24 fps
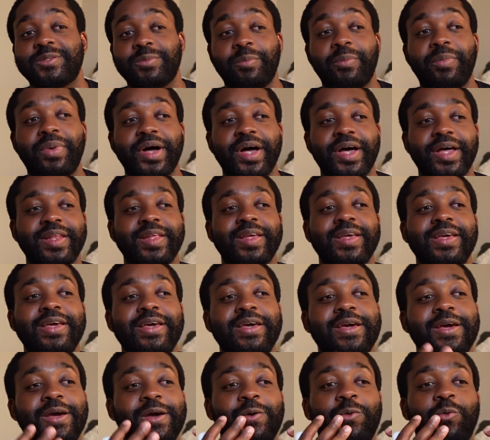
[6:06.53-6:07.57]
But
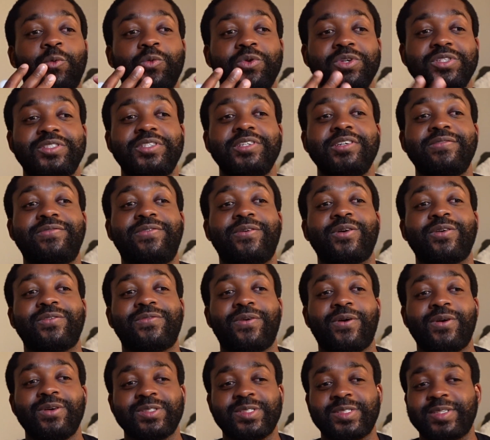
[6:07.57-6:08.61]
we see for the
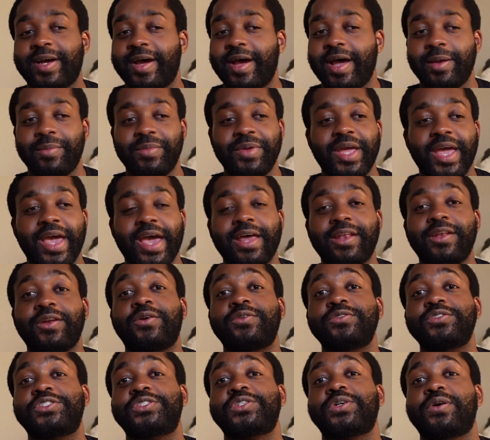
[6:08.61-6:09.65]
first time he had
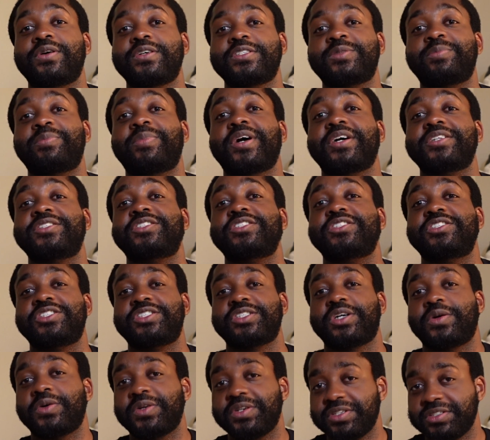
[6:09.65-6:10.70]
no choice but to
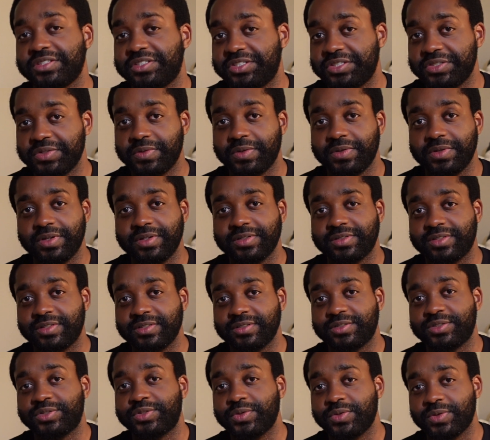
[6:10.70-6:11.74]
show his
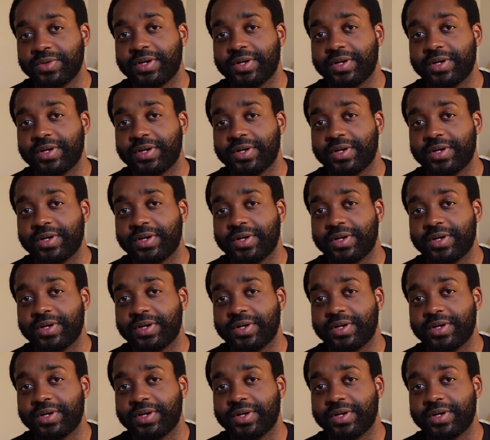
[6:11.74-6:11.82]
true